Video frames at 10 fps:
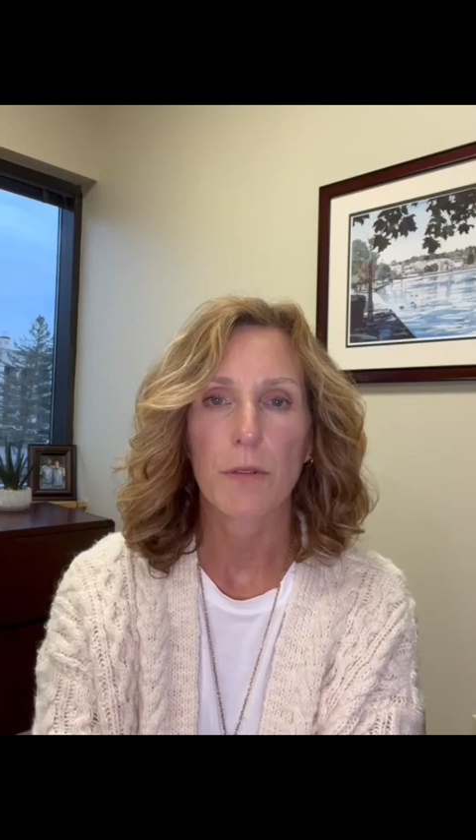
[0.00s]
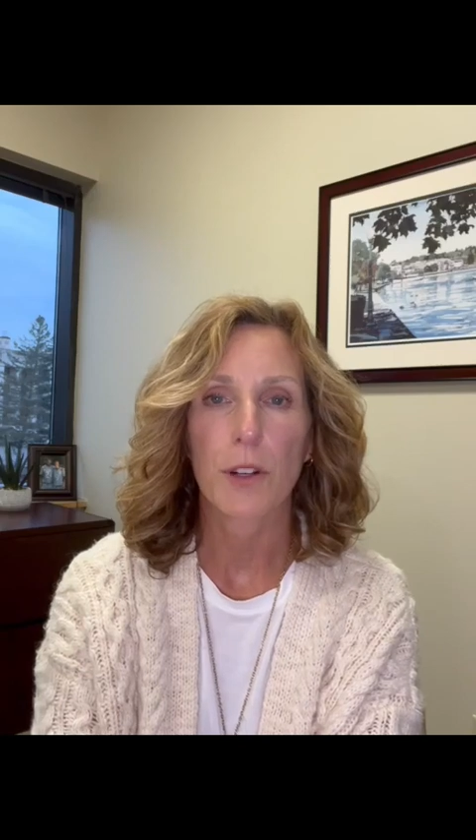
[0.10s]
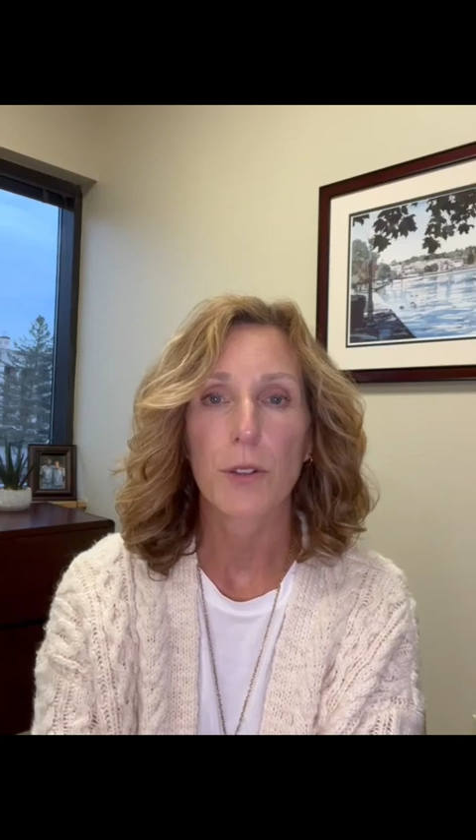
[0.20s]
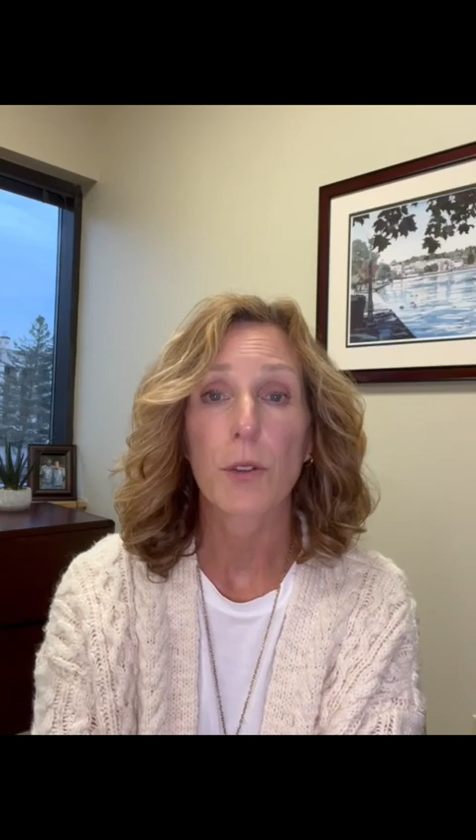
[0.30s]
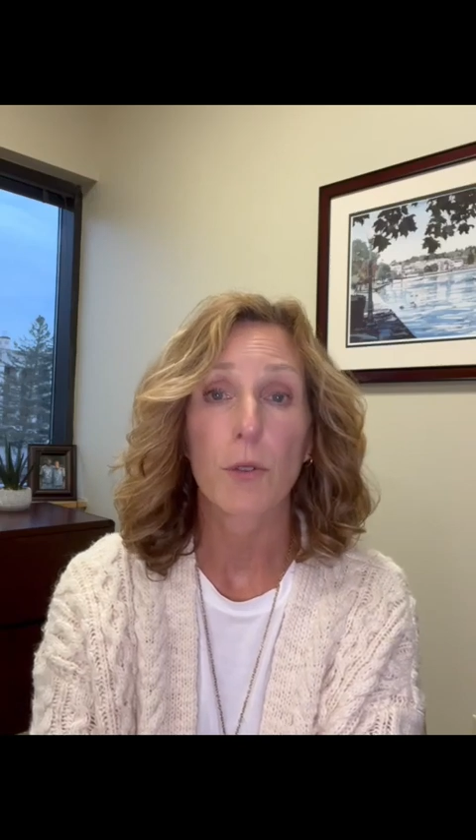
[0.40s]

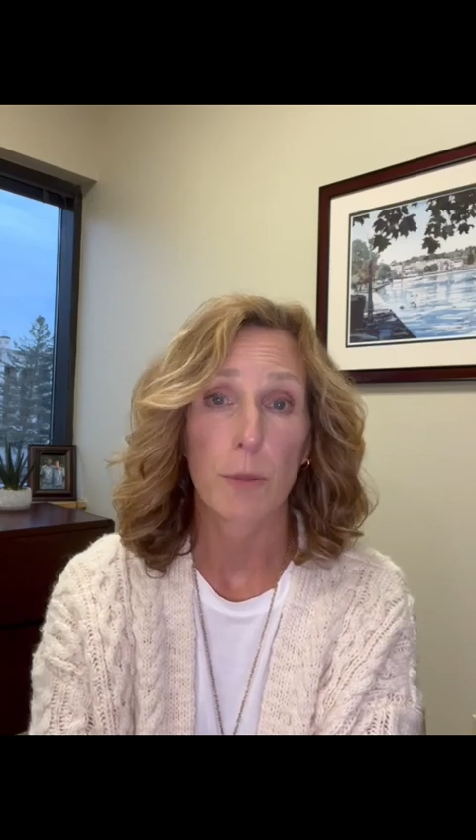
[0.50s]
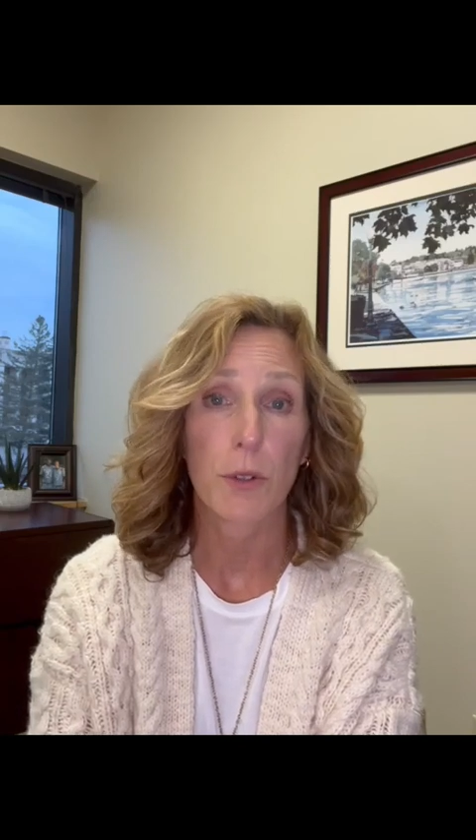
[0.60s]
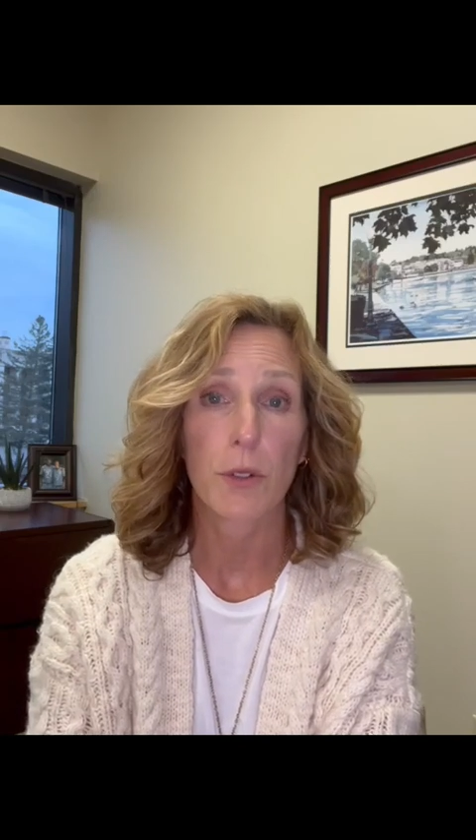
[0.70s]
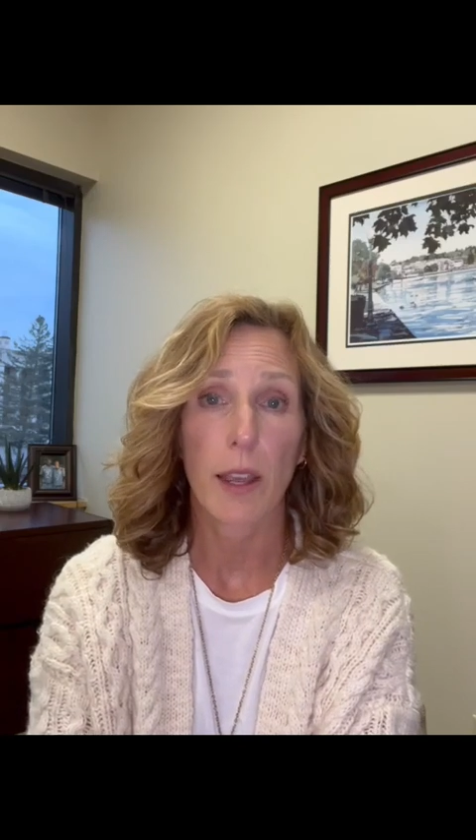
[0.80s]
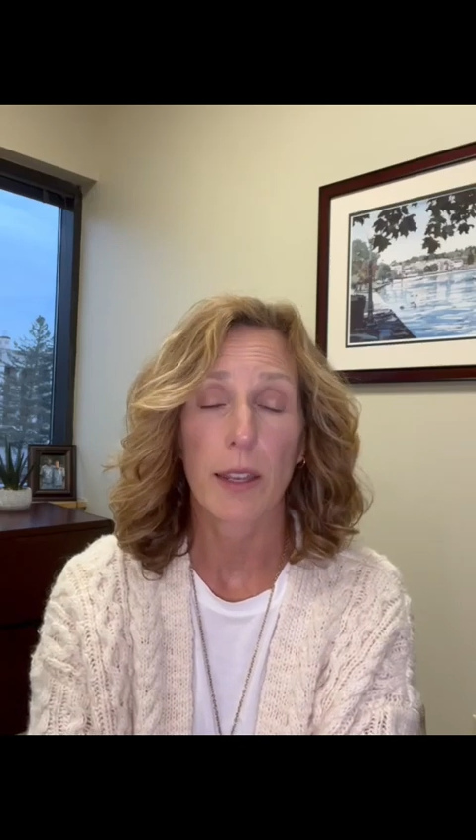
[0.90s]
first
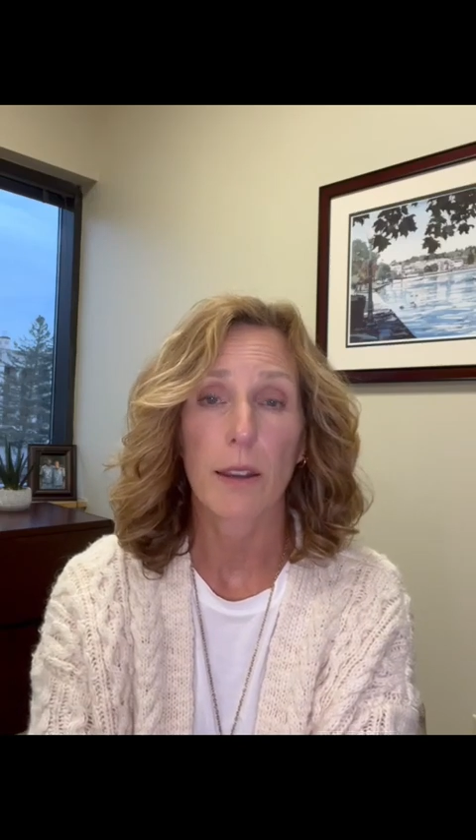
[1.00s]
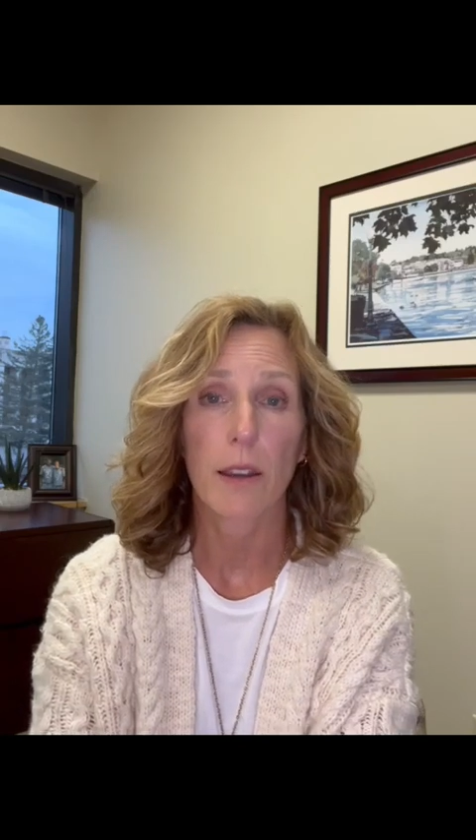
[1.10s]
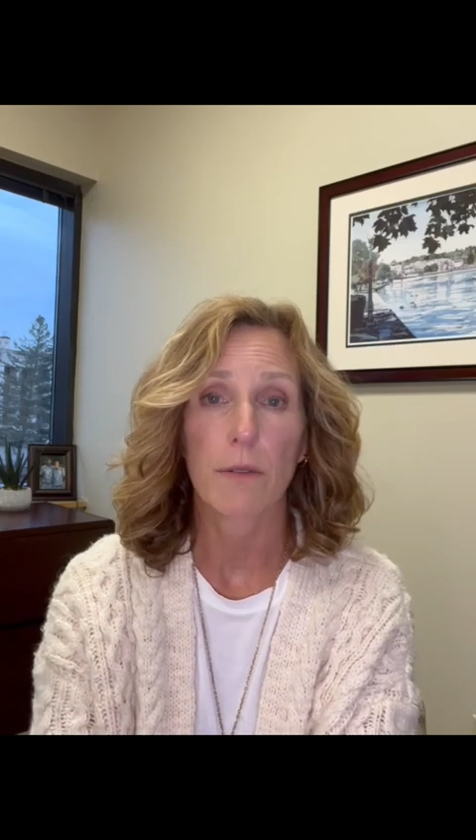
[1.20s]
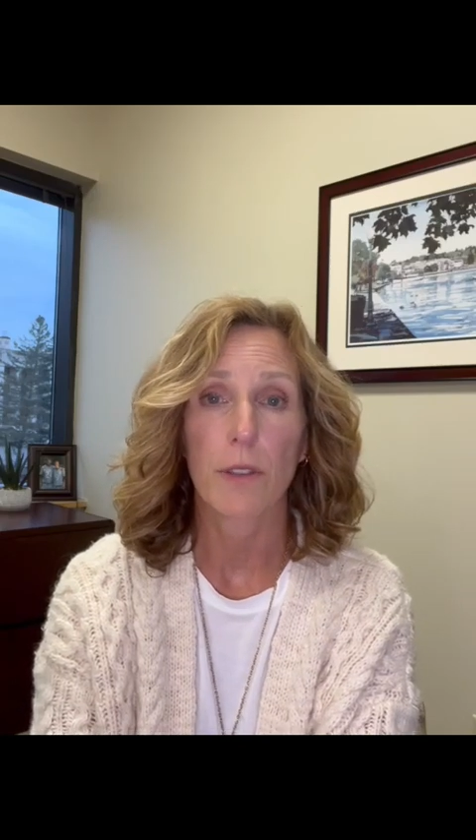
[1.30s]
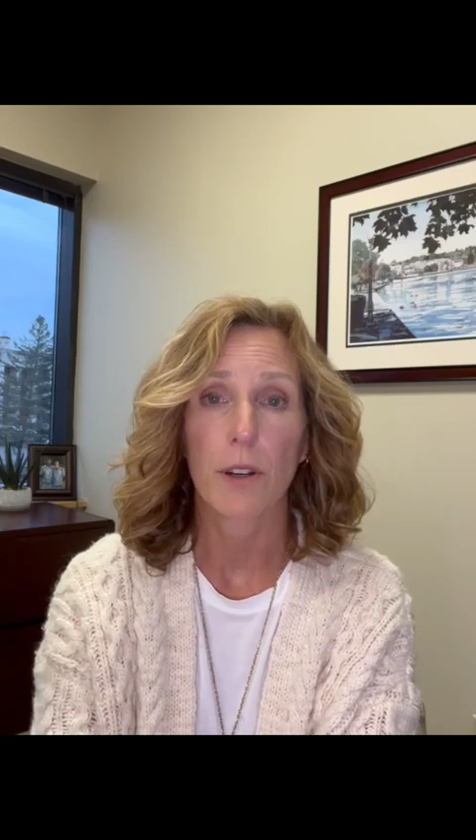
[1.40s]
3%
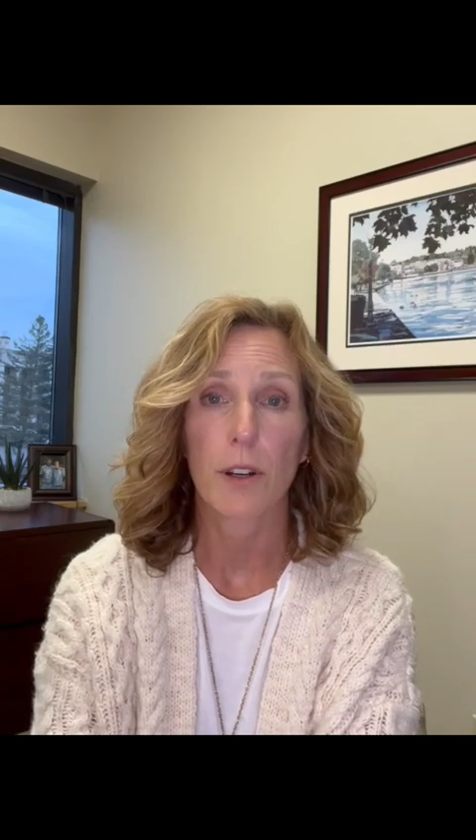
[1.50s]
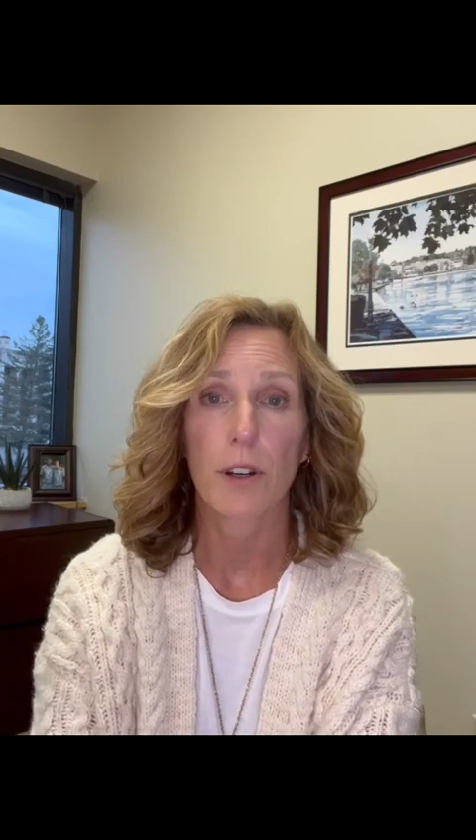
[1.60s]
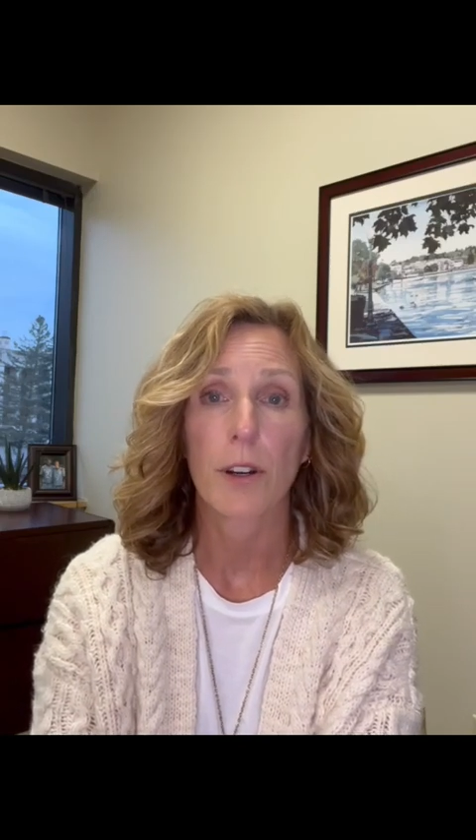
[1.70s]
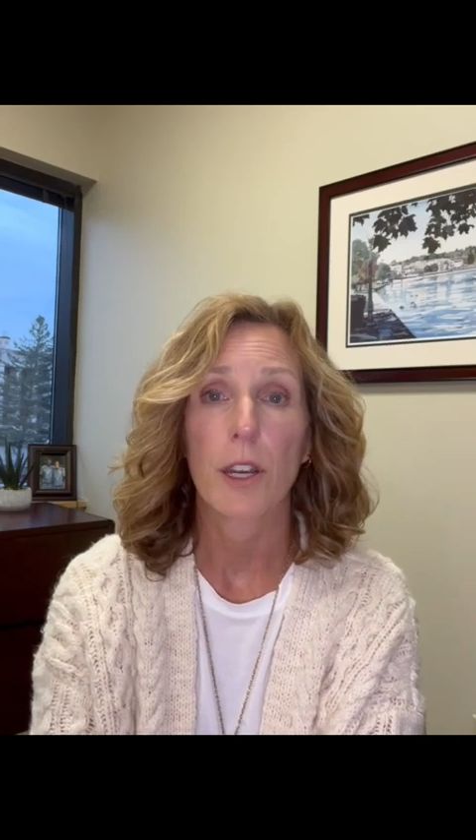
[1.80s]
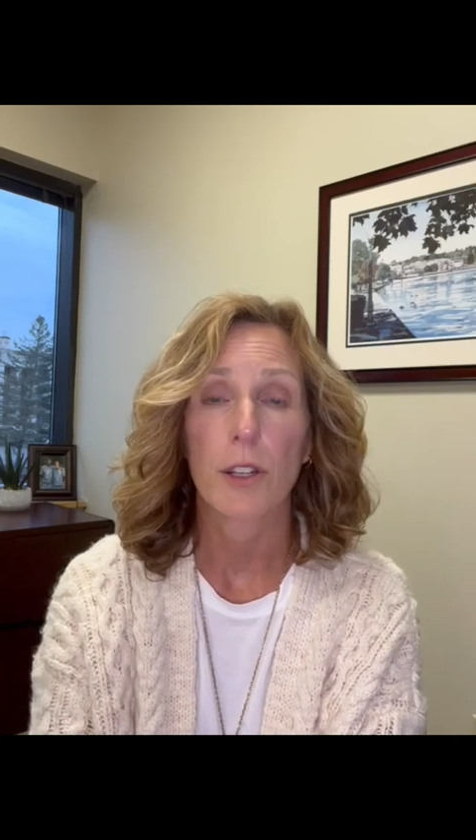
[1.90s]
of their